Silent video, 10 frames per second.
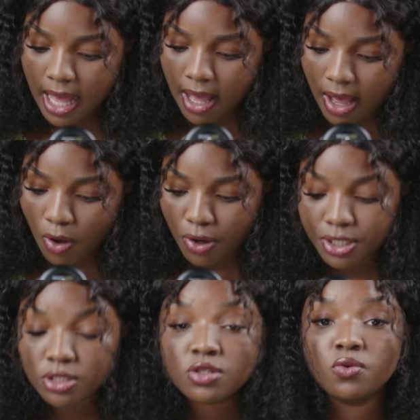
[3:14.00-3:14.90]
according
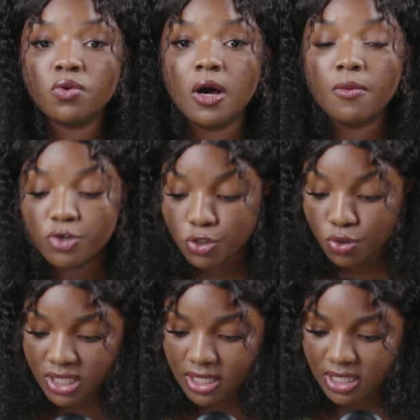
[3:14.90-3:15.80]
to
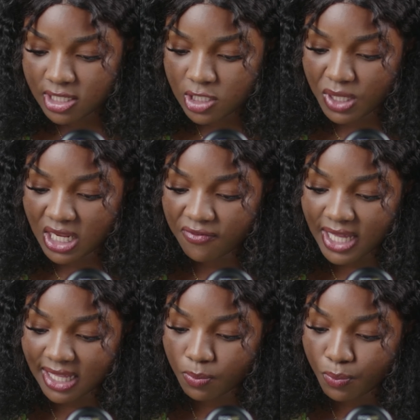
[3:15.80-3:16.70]
resources, it's believed that
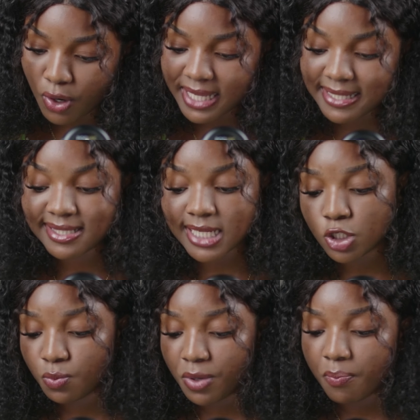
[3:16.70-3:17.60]
the boy is said to
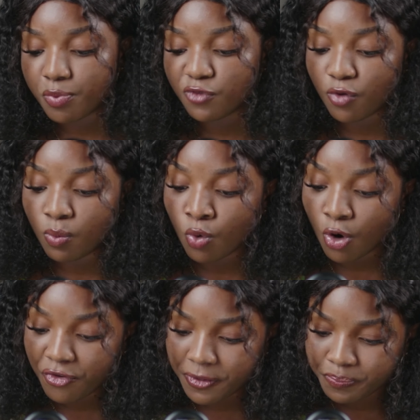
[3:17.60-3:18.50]
be a prince from
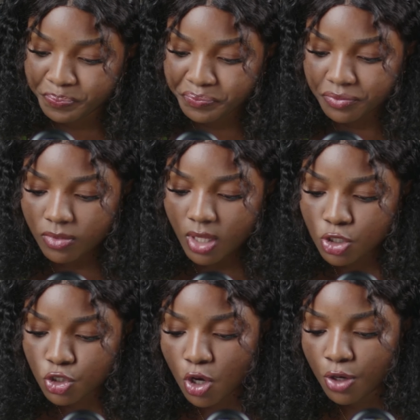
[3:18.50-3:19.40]
Warri,
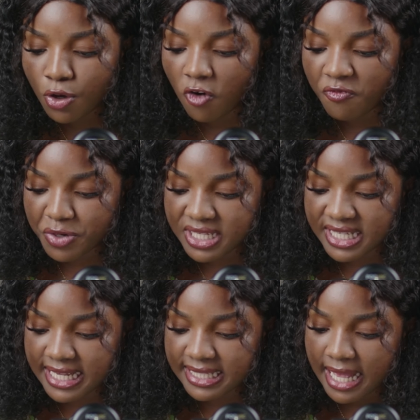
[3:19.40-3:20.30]
son of
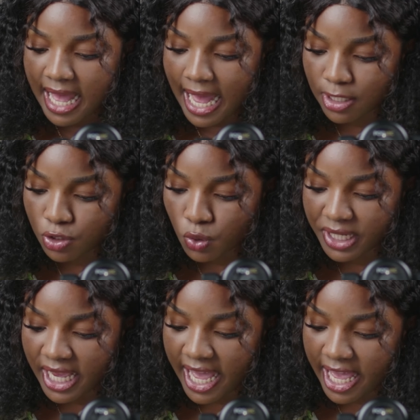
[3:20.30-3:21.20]
Princess
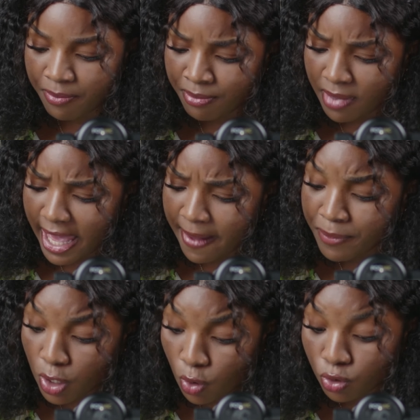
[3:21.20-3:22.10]
Antonia
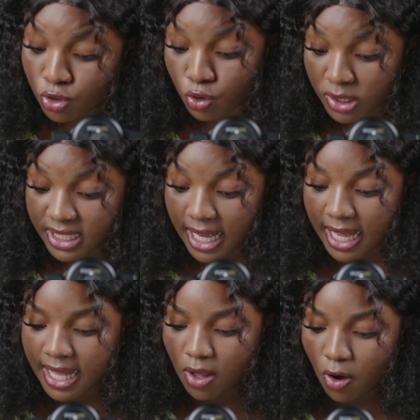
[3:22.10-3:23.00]
Emiko's daughter
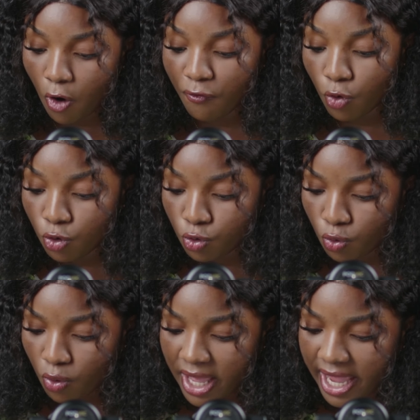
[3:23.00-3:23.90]
of Olu
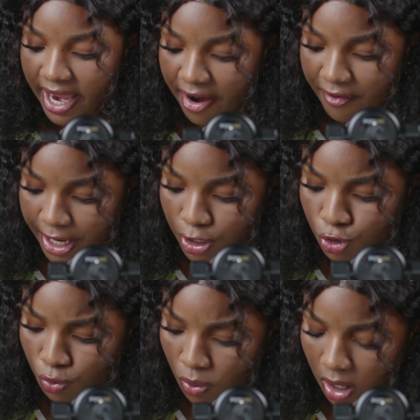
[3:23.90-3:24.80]

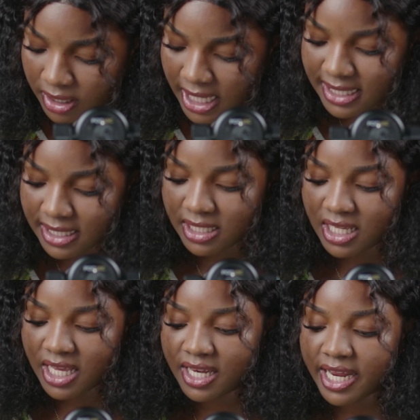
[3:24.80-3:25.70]
Erejuwal, that is in the
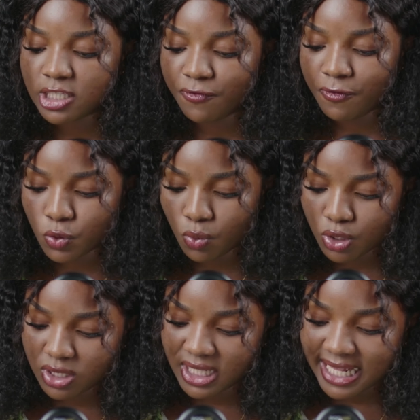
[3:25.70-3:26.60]
year 1951
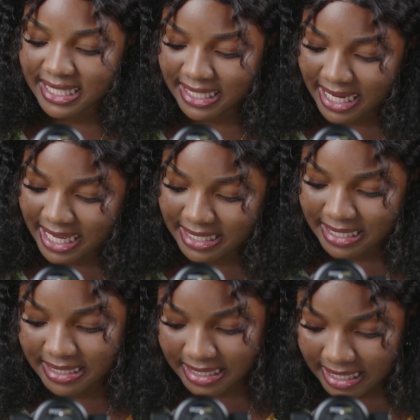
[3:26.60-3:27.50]
to
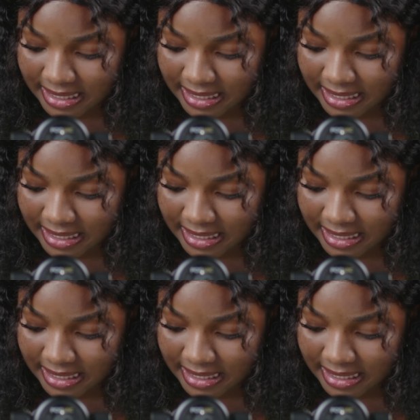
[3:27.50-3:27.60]
1986.